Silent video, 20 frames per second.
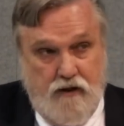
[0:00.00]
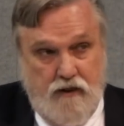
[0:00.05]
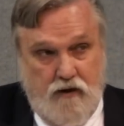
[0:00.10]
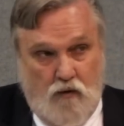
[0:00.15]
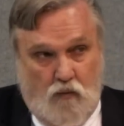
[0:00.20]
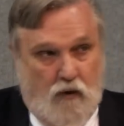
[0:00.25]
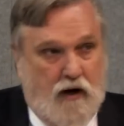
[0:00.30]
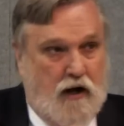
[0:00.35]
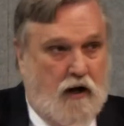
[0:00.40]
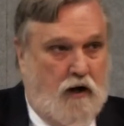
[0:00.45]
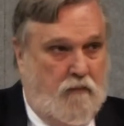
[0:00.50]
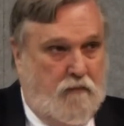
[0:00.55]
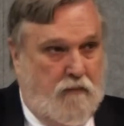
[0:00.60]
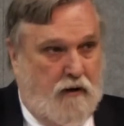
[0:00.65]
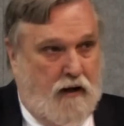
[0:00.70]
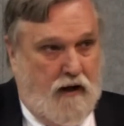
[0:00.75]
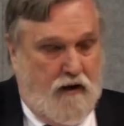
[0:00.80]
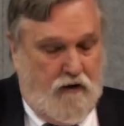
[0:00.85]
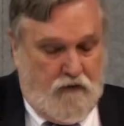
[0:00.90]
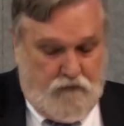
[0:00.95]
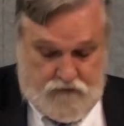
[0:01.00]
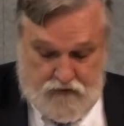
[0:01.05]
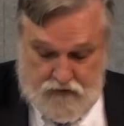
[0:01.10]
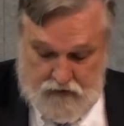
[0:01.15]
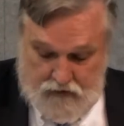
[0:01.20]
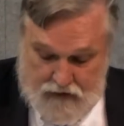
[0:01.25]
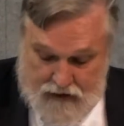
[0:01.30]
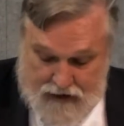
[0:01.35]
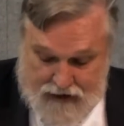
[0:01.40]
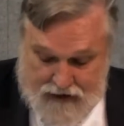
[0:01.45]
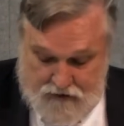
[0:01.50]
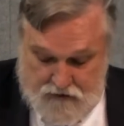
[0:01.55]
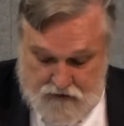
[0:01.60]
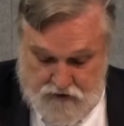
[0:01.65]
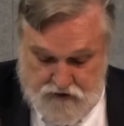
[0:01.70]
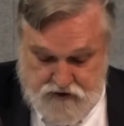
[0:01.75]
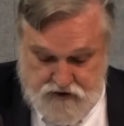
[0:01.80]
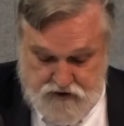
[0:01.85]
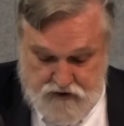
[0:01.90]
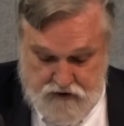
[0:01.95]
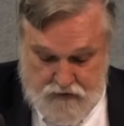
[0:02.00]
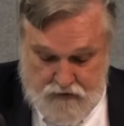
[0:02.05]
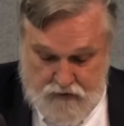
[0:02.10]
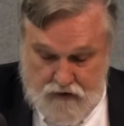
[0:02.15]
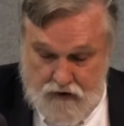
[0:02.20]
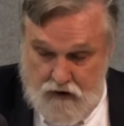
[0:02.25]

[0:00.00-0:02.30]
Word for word: the realm of liars.